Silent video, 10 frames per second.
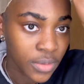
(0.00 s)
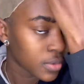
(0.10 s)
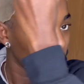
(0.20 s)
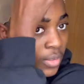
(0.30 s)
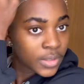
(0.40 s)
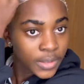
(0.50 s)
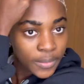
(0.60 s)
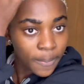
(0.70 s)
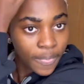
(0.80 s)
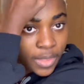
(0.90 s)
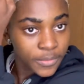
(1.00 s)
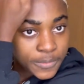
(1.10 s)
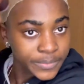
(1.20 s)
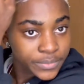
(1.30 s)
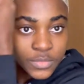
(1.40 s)
Just spread it
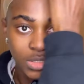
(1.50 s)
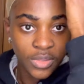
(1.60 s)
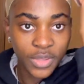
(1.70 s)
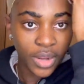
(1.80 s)
to